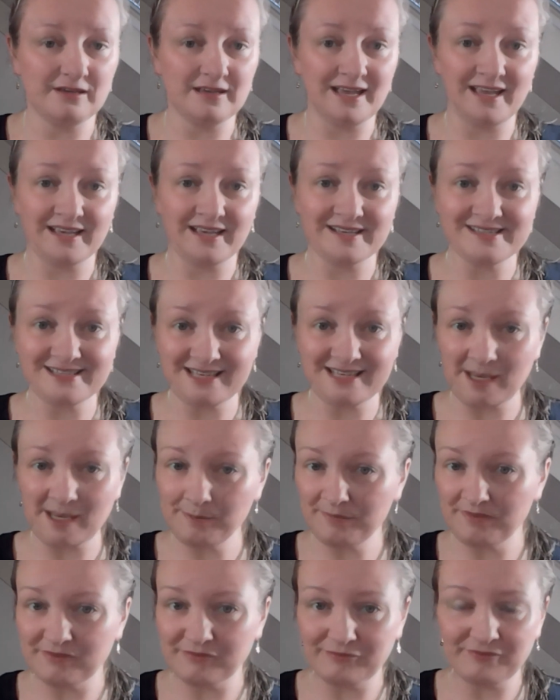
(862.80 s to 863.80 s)

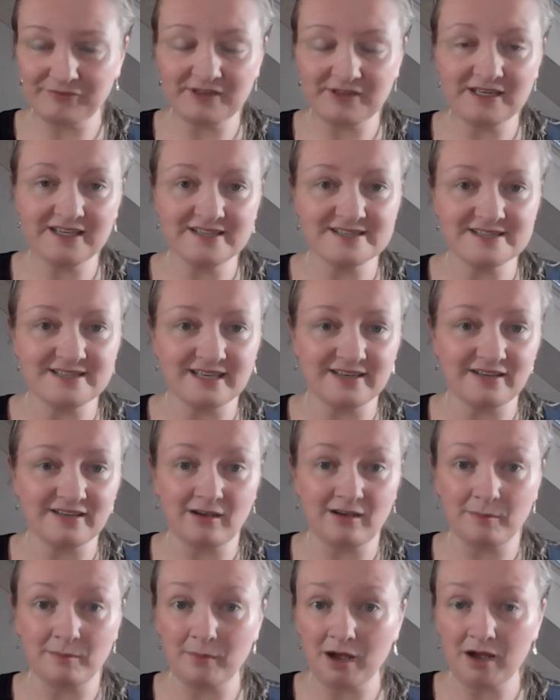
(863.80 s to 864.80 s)
accept the feelings that
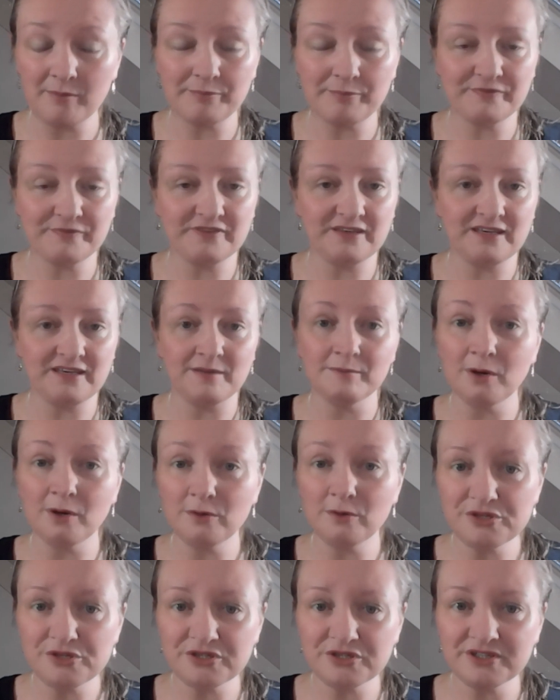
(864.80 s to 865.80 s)
come up, the
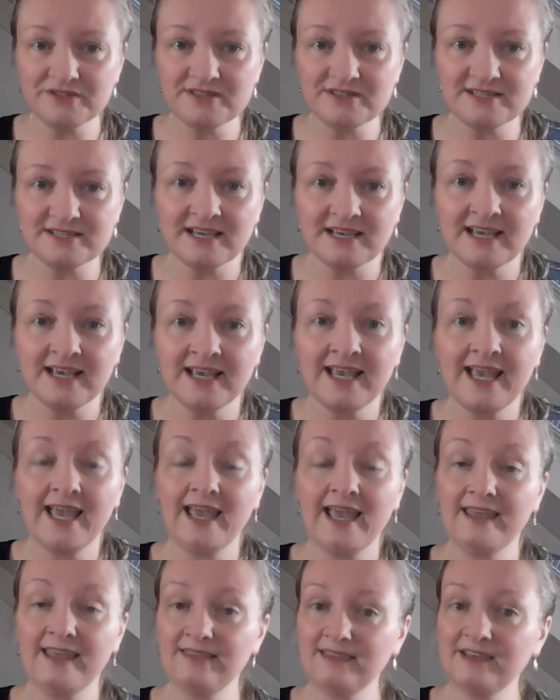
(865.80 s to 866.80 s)
emotions,
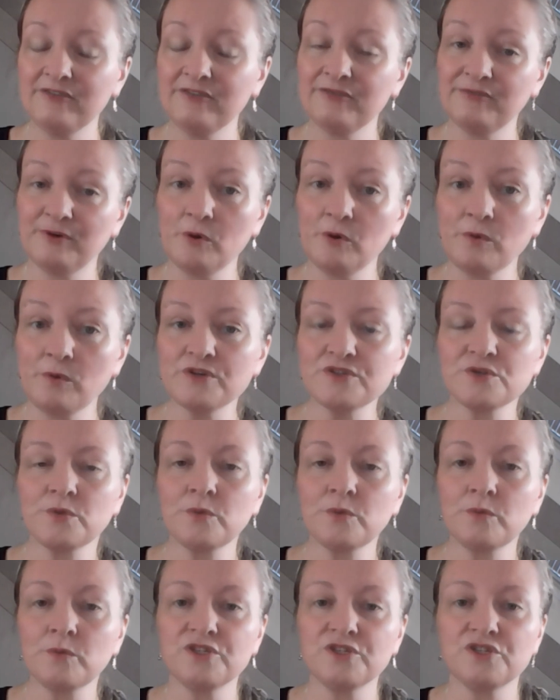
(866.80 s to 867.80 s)
and then focus
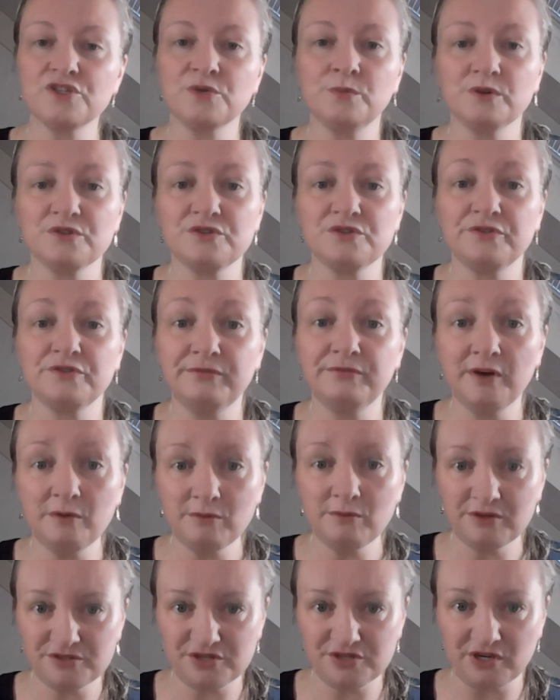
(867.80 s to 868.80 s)
on what you want to
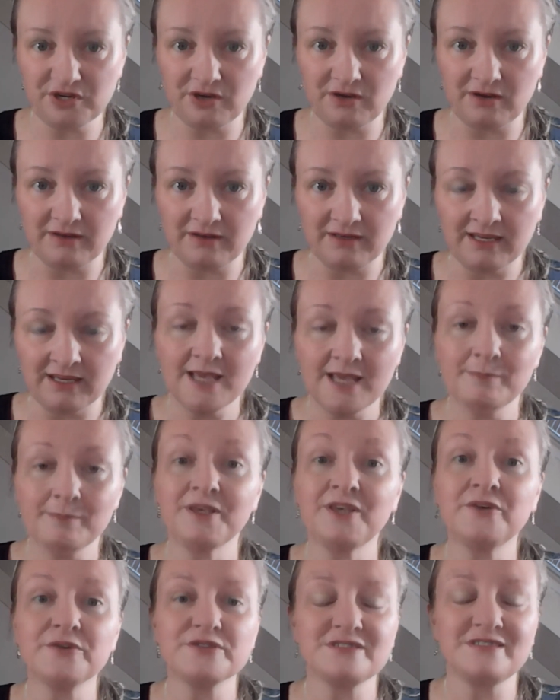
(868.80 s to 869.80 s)
focus on,
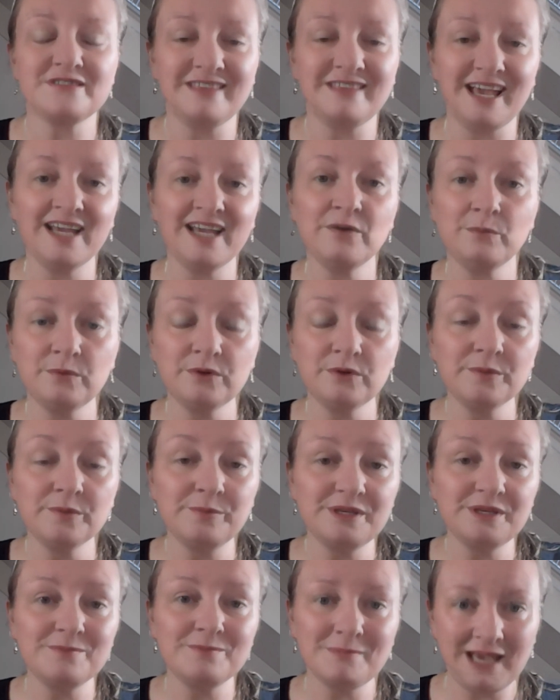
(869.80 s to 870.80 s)
because that will
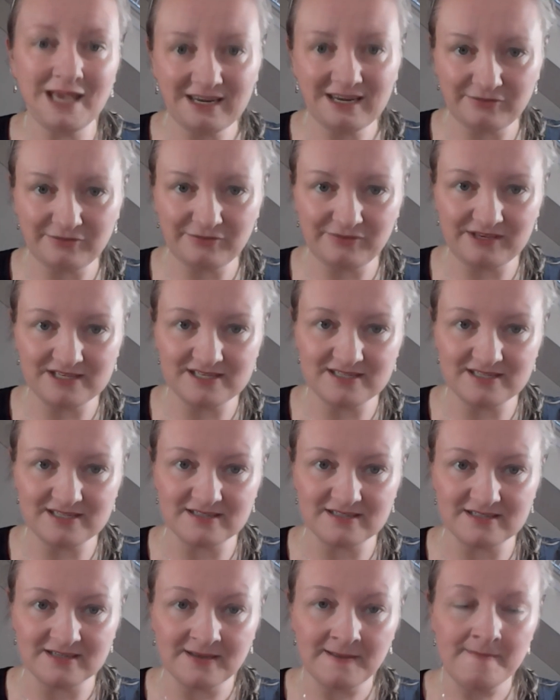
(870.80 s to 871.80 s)
be
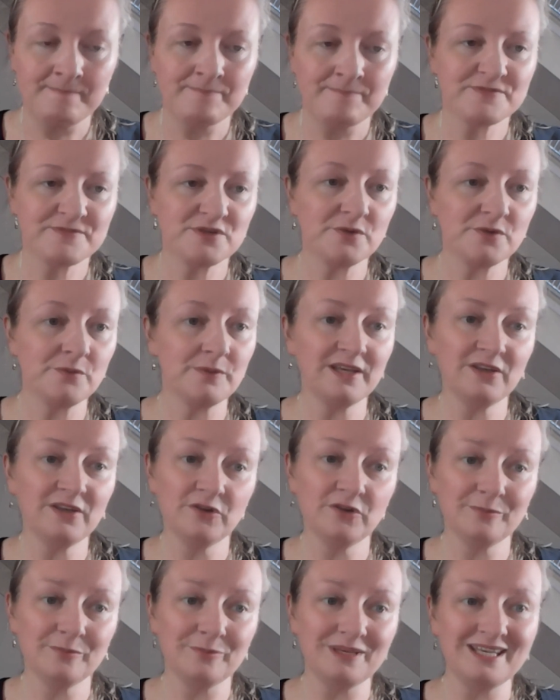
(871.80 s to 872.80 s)
manifested. So when
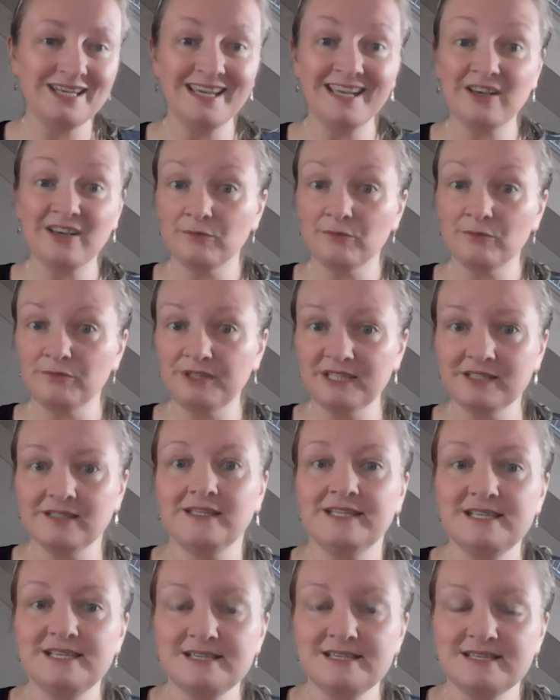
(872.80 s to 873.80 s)
you're being
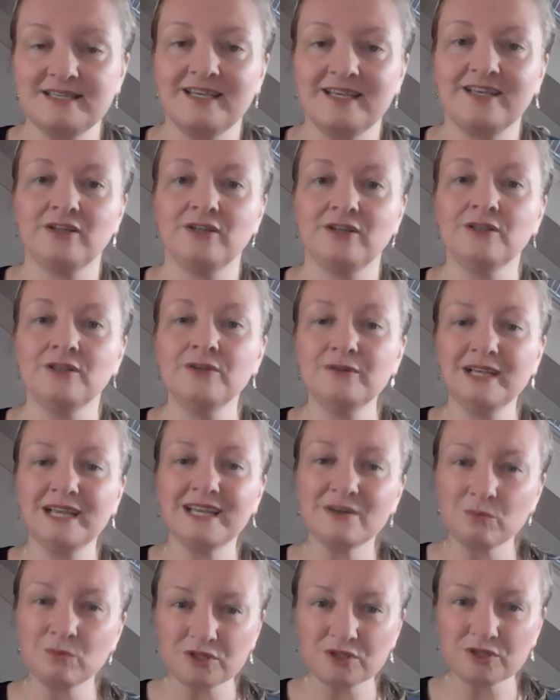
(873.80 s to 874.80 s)
realistic, look
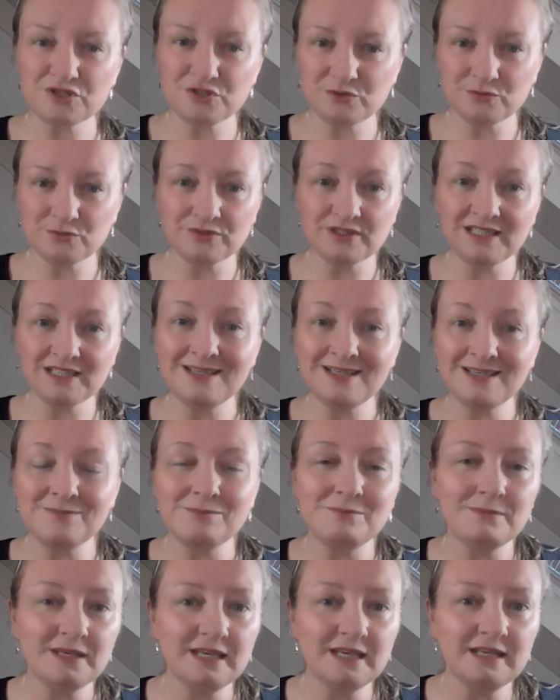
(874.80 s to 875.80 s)
at what you really
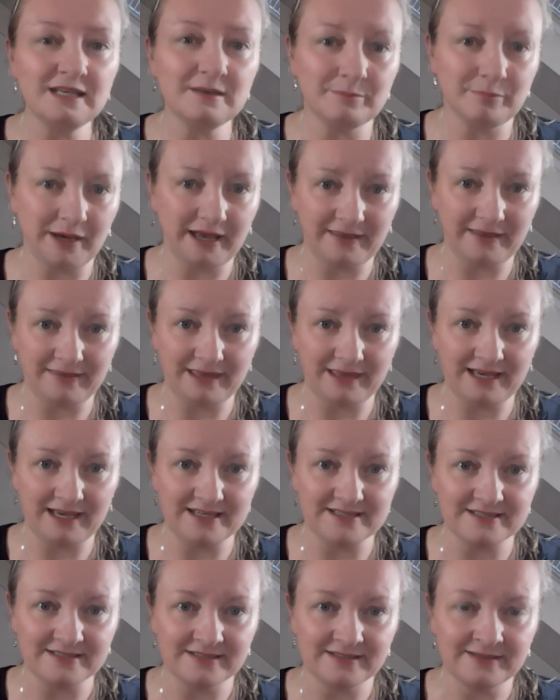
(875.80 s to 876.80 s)
mean by
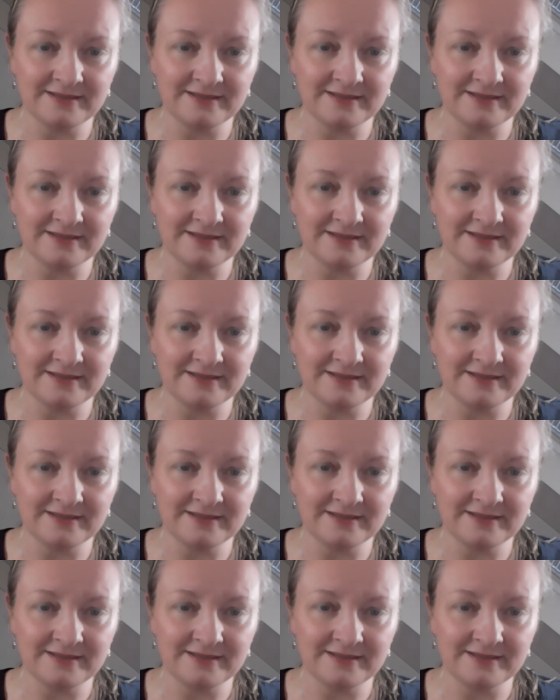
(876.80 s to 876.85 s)
that.